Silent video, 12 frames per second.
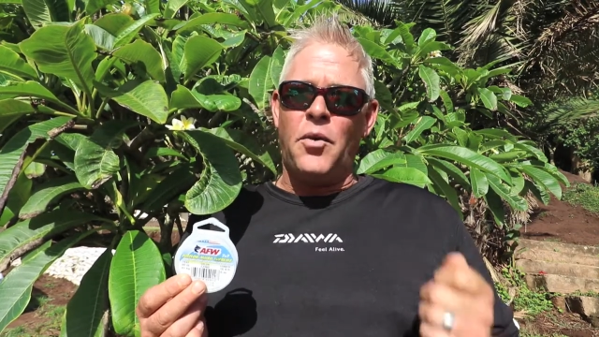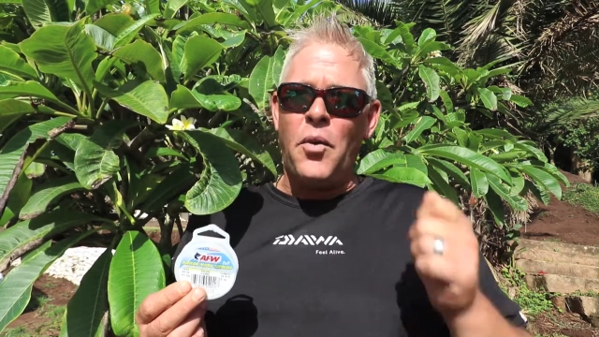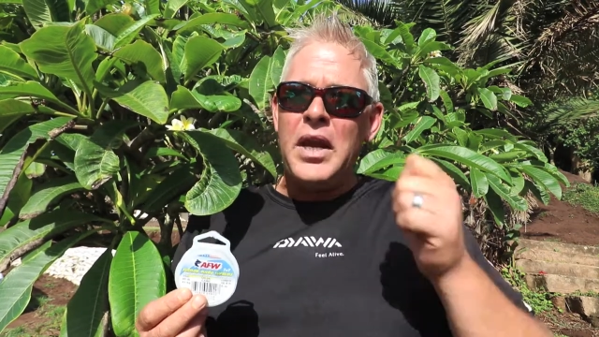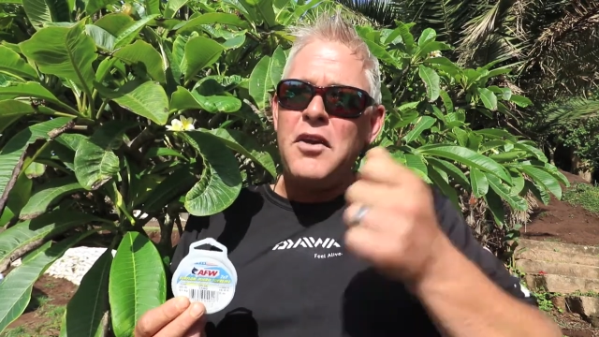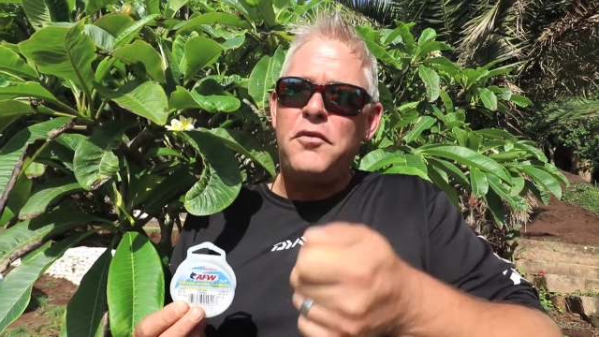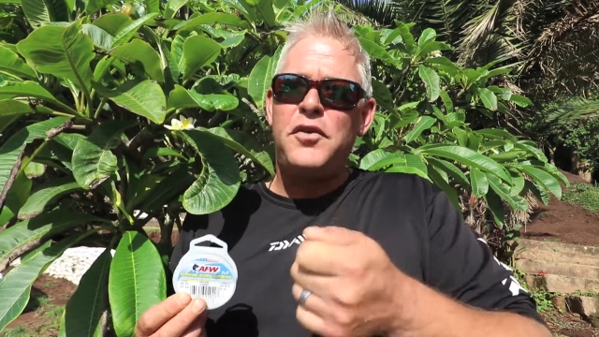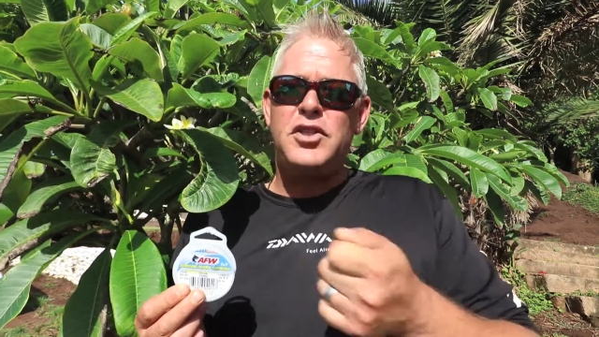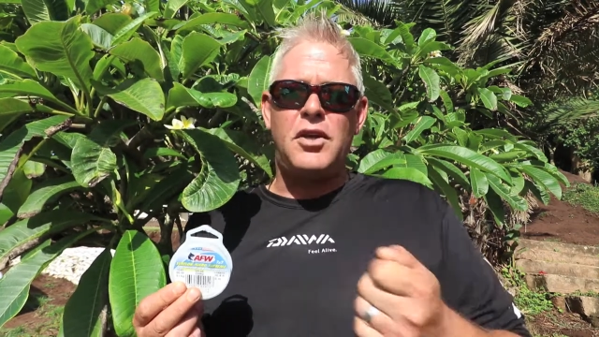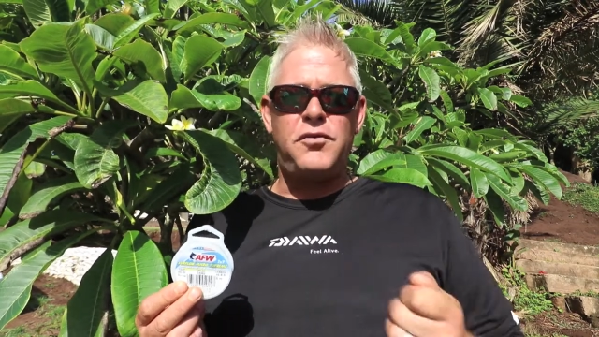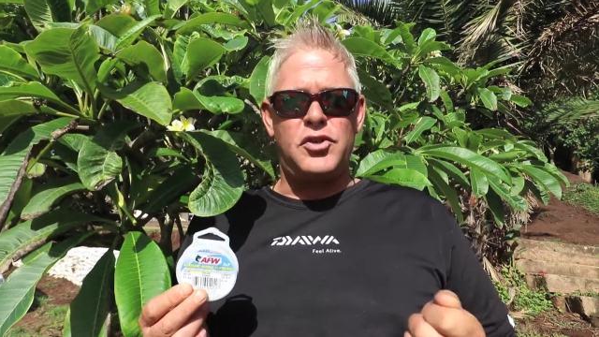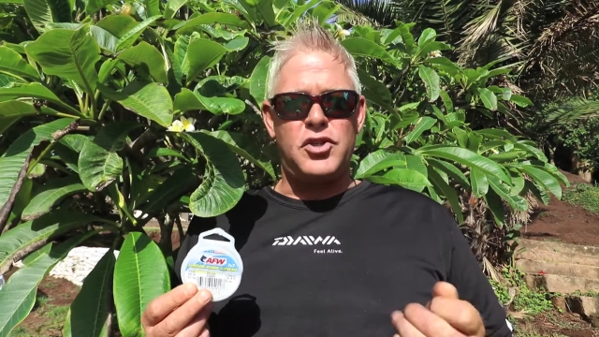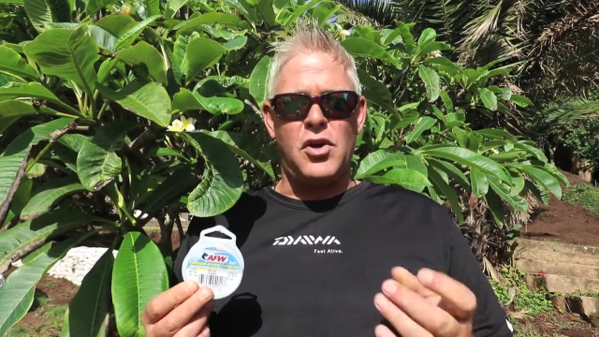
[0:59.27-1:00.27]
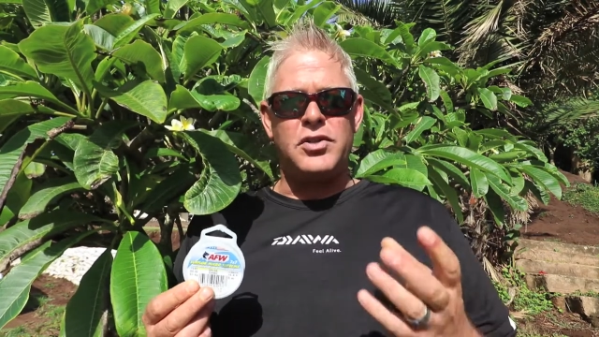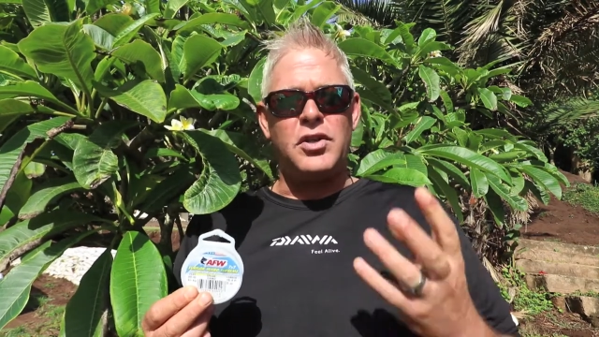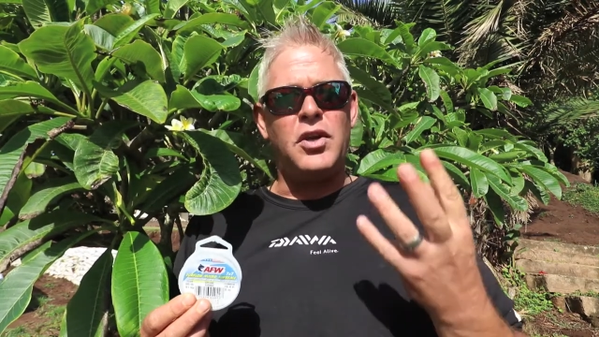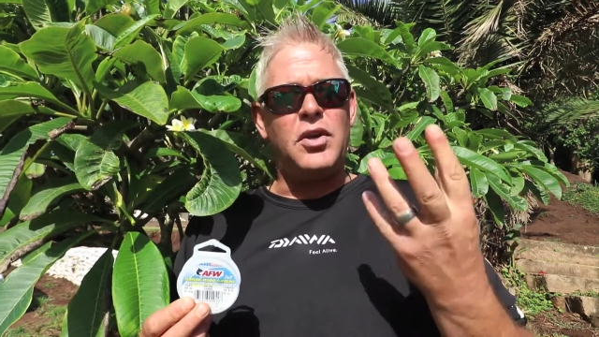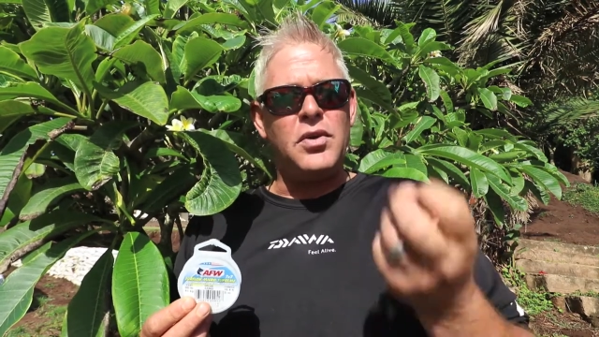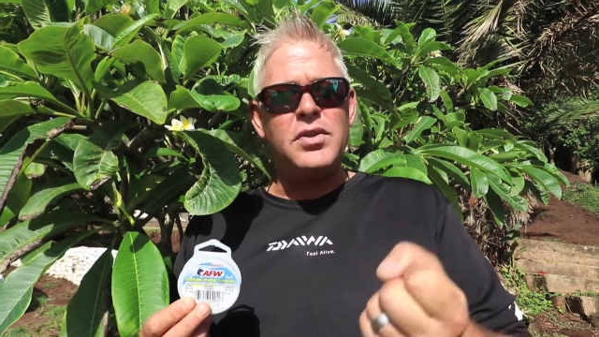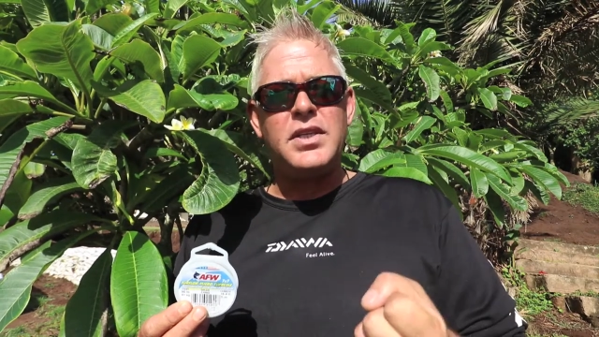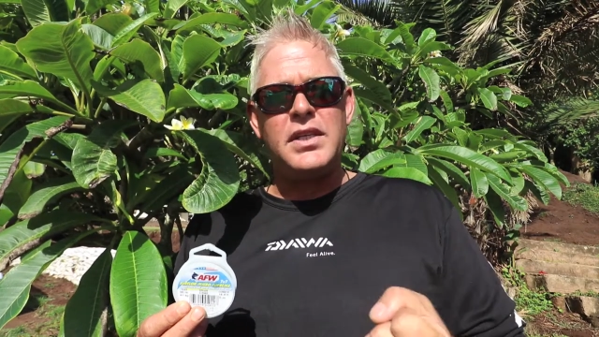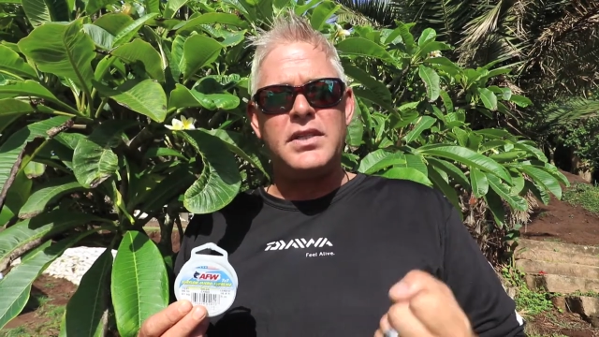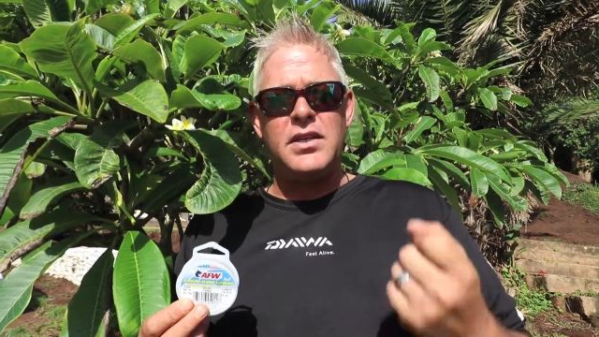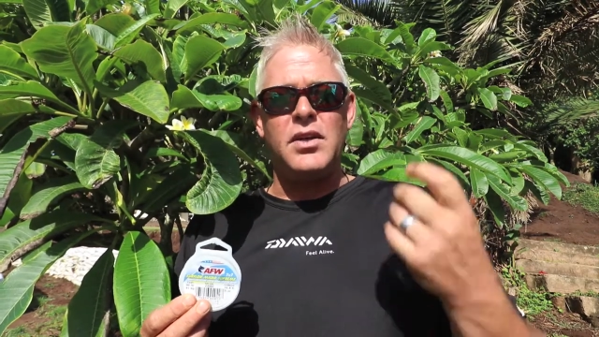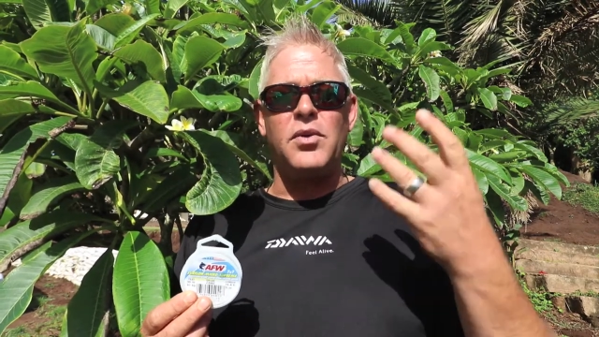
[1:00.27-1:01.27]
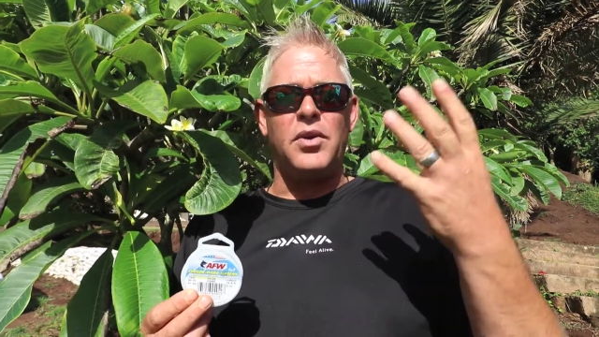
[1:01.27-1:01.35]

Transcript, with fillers: when you're fishing for sharks and you're using steel